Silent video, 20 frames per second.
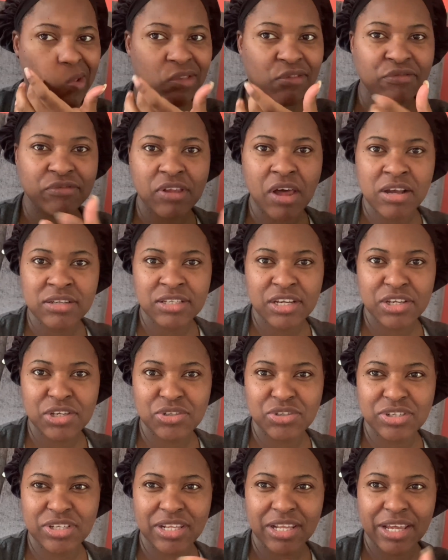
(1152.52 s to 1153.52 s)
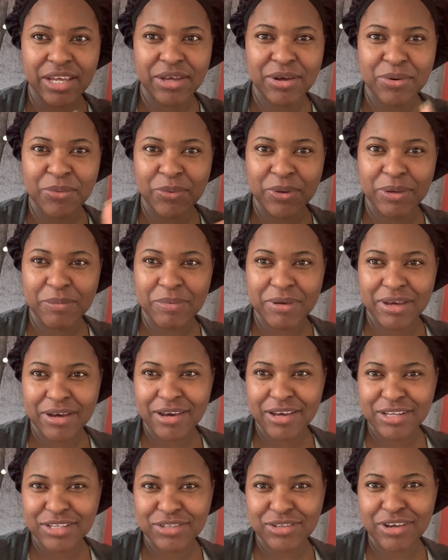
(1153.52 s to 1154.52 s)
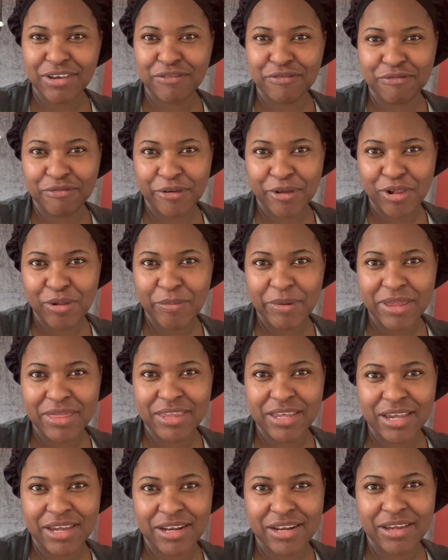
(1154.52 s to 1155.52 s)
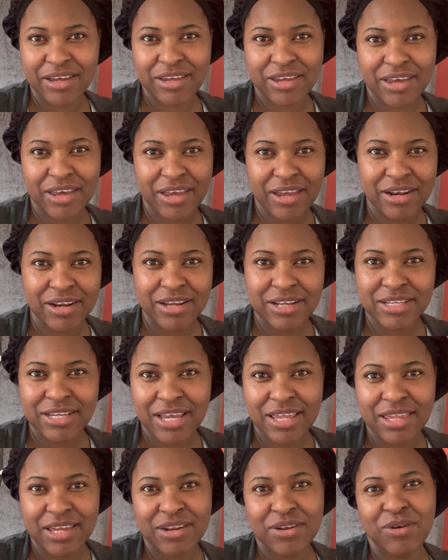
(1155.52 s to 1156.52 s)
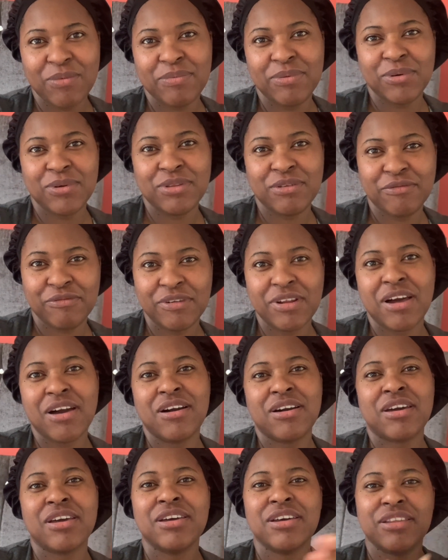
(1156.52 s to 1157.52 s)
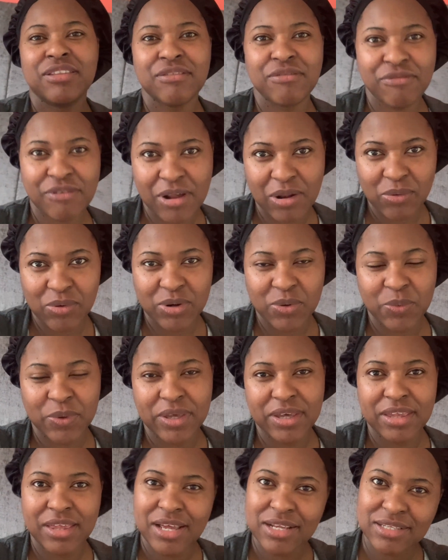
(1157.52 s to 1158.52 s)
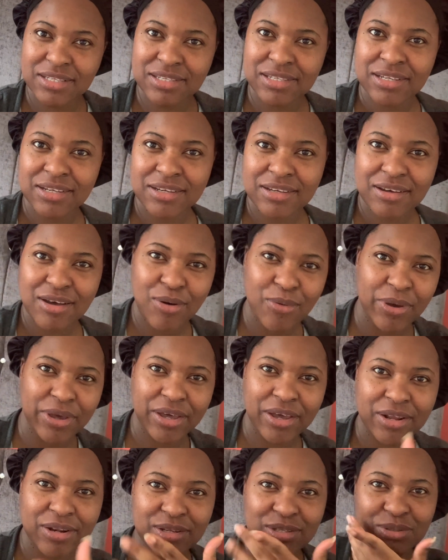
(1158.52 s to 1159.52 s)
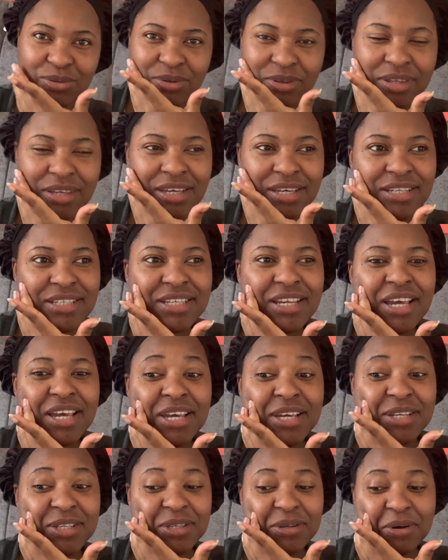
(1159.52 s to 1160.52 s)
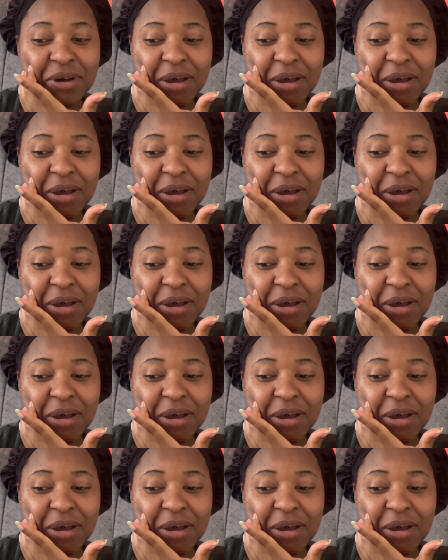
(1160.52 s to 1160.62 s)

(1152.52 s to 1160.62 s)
The vlogs are usually like a week behind, so I film and then I edit and then upload the vlog the following week. That's how I kind of do things. So